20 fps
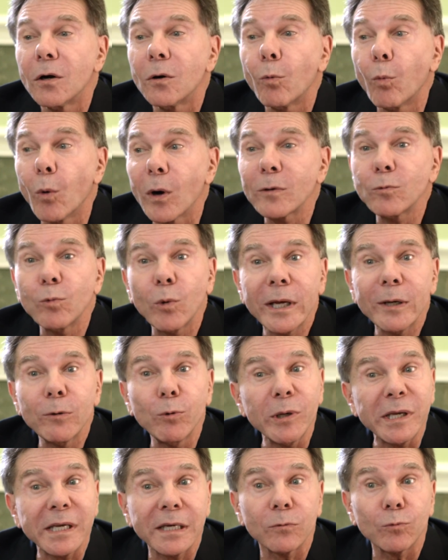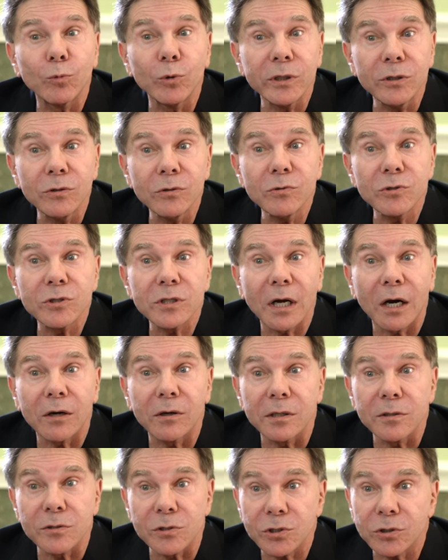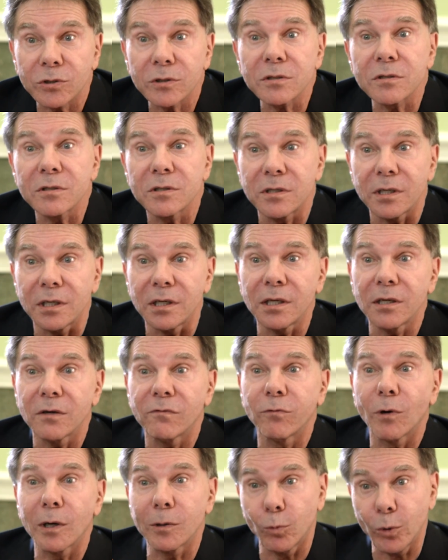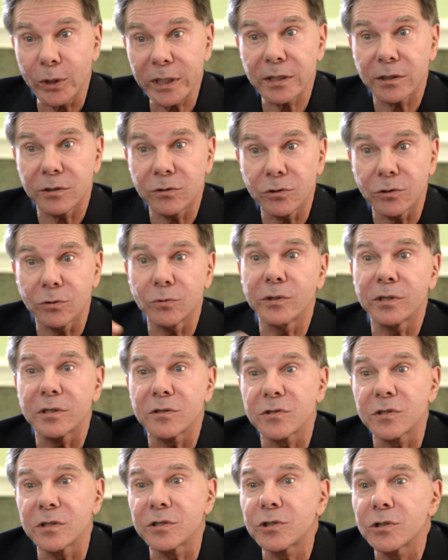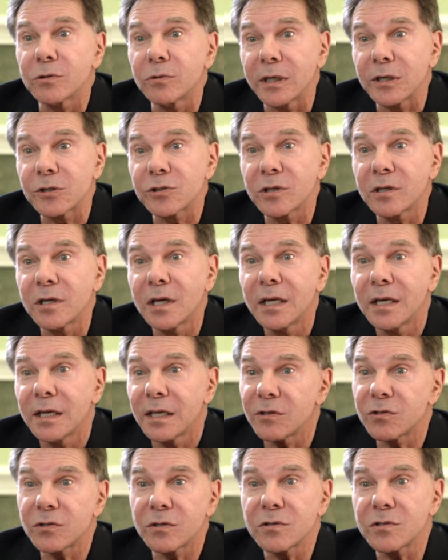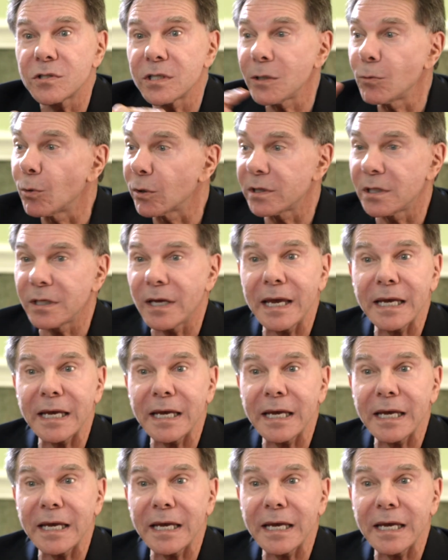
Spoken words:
One way we can reduce our uncertainty of what we can do in a situation is to see what the